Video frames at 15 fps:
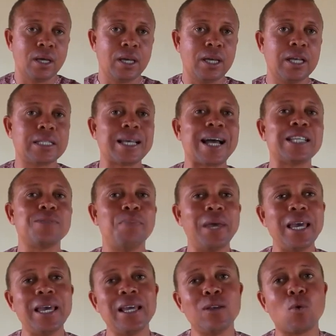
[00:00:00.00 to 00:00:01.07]
It has
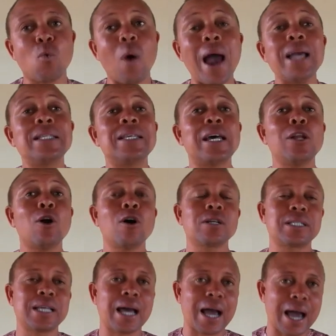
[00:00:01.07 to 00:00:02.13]
been quite a long
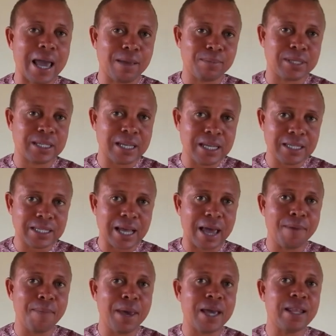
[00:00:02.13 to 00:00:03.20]
time since
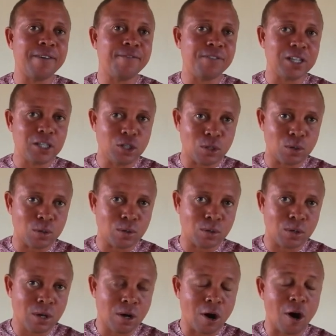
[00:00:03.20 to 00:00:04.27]
I made a
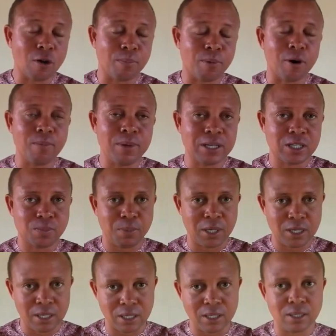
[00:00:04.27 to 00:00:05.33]
video on public
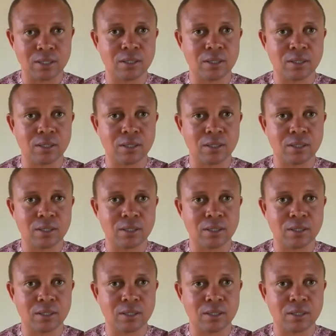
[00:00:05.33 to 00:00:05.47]
speaking.